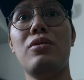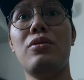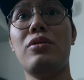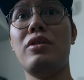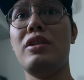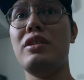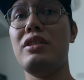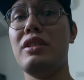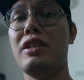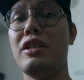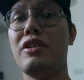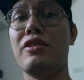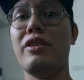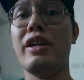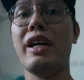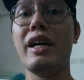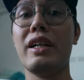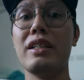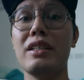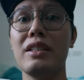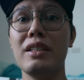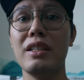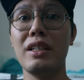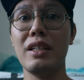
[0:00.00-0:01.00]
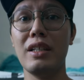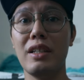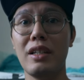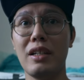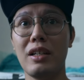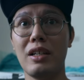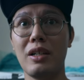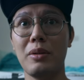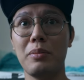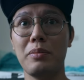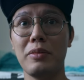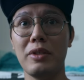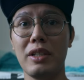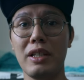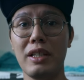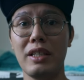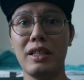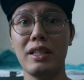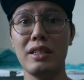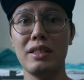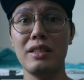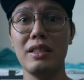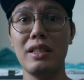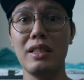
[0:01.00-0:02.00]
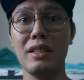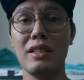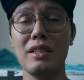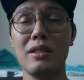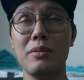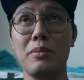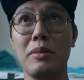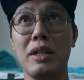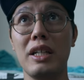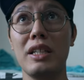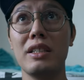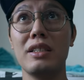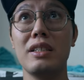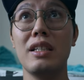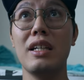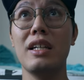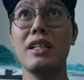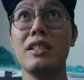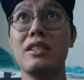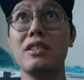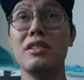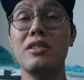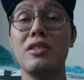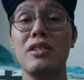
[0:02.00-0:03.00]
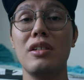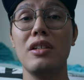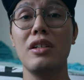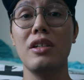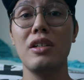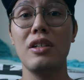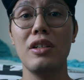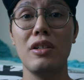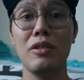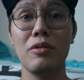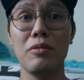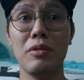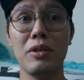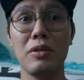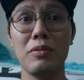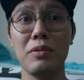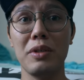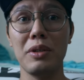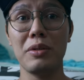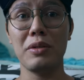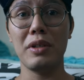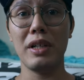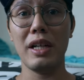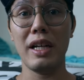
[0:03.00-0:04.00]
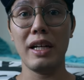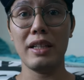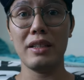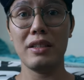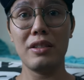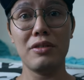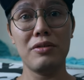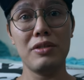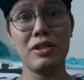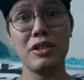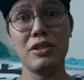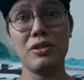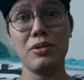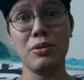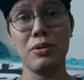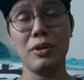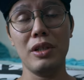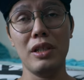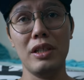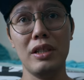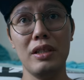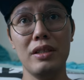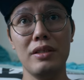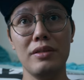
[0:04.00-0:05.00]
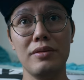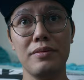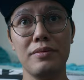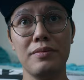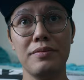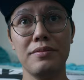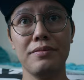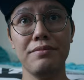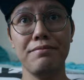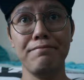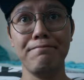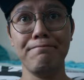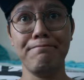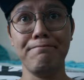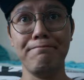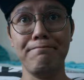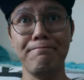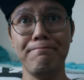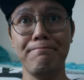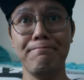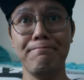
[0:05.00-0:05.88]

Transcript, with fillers: Or is it crackling up like it did in my test when we were at the resort? Hmm.